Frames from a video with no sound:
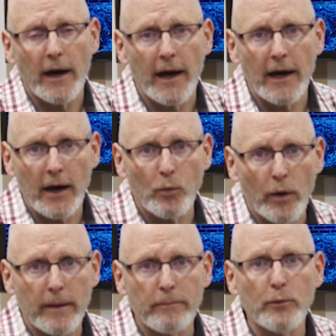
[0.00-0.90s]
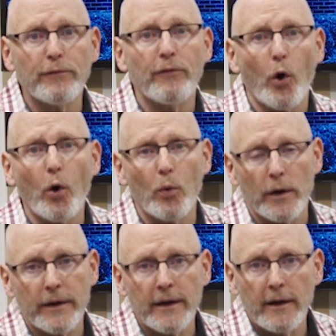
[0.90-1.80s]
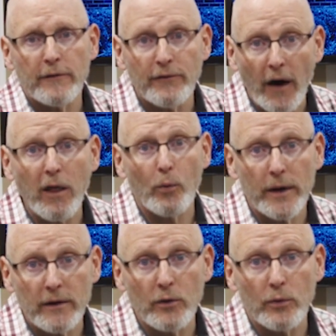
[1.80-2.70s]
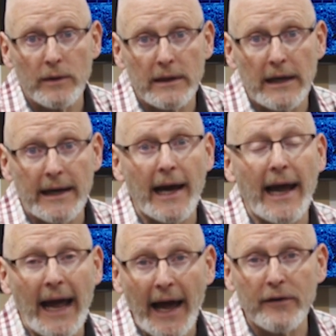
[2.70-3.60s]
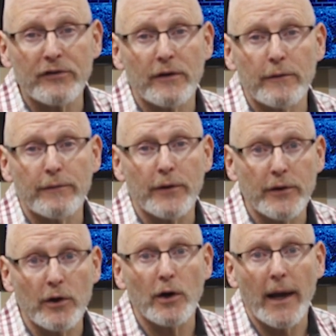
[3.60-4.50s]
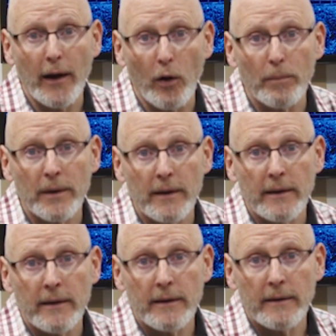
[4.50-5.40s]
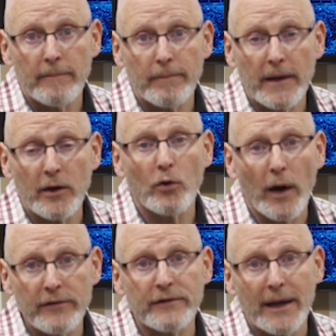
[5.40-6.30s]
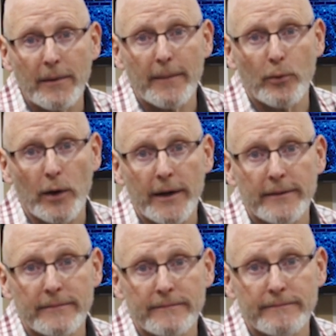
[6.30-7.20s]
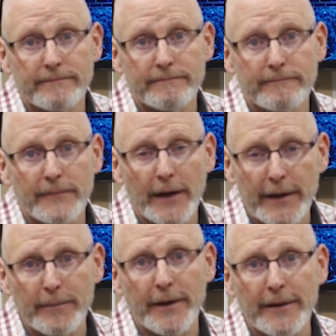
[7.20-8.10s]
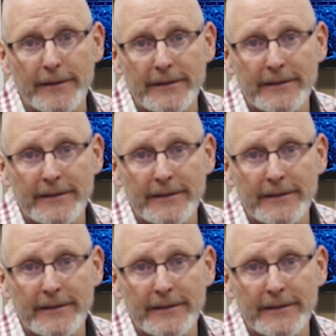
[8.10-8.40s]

I, I want to move forward following you, and I ask for your help in Christ's name I pray. Amen.